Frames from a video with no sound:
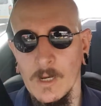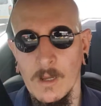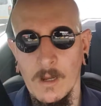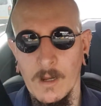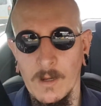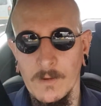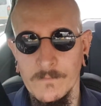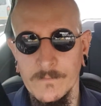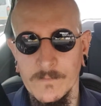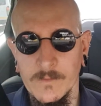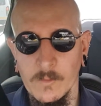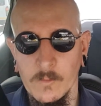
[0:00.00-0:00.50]

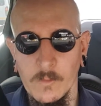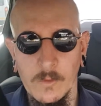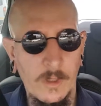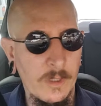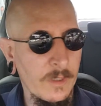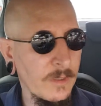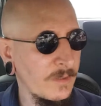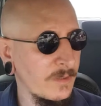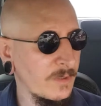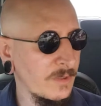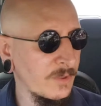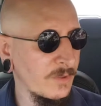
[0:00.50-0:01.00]
after
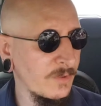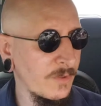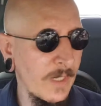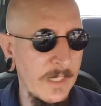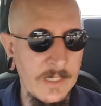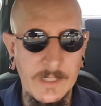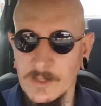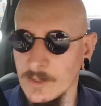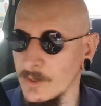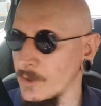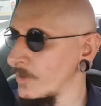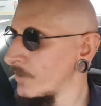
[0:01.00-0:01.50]
work
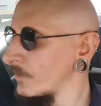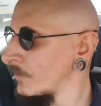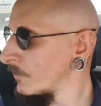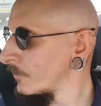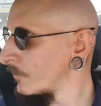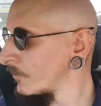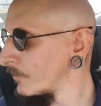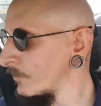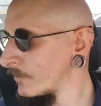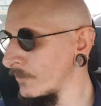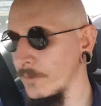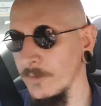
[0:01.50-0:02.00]
straight
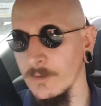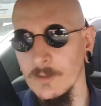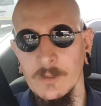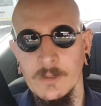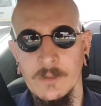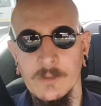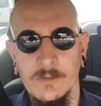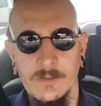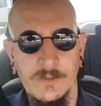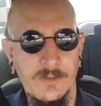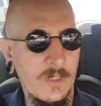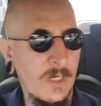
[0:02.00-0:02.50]
to
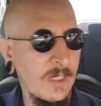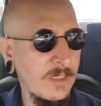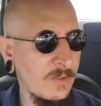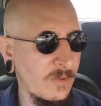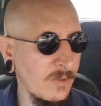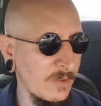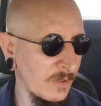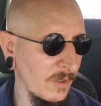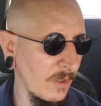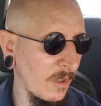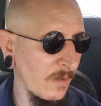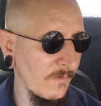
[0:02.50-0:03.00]
straight
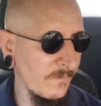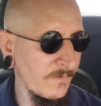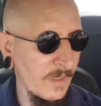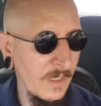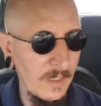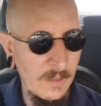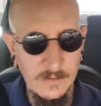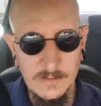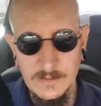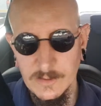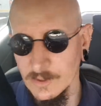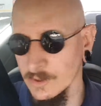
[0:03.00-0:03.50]
to an after
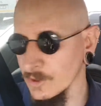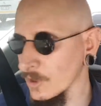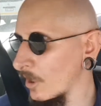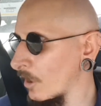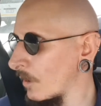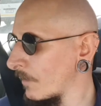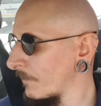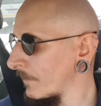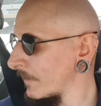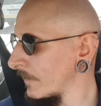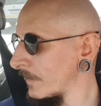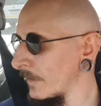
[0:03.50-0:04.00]
hours
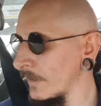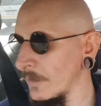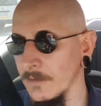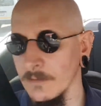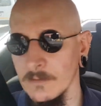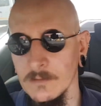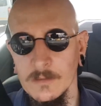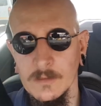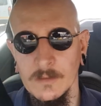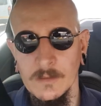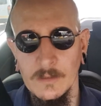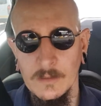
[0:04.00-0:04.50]
job and
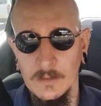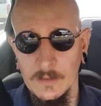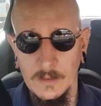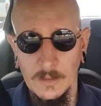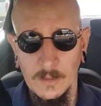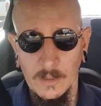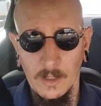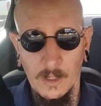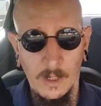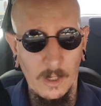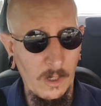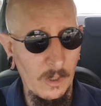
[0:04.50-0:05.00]
then
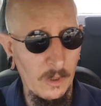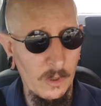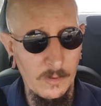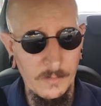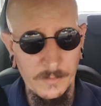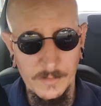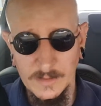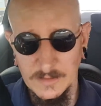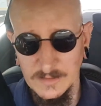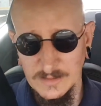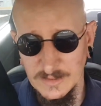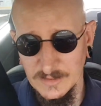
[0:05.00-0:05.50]

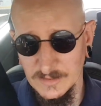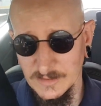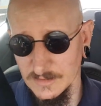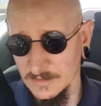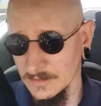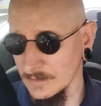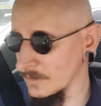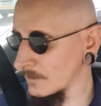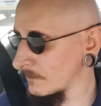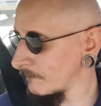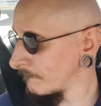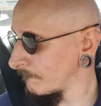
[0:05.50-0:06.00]
home and just
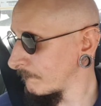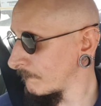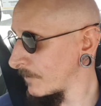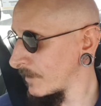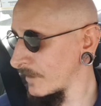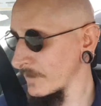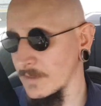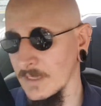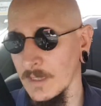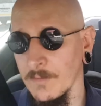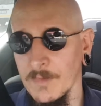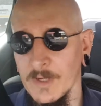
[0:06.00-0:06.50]

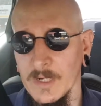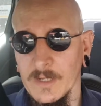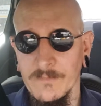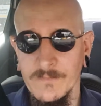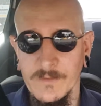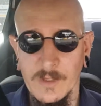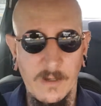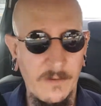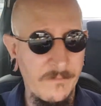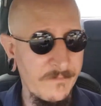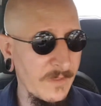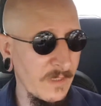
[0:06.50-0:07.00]
by the time I
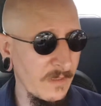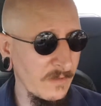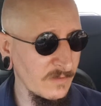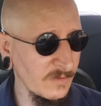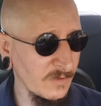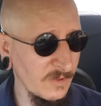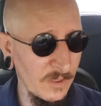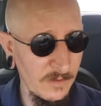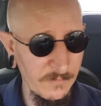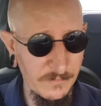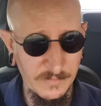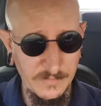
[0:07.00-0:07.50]
left the after hours
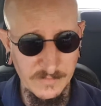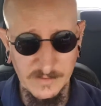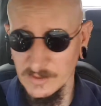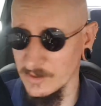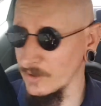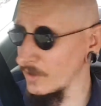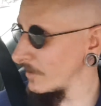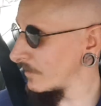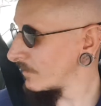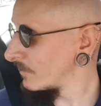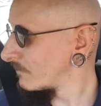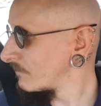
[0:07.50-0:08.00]
job it was
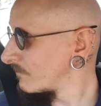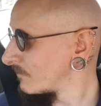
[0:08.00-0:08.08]
too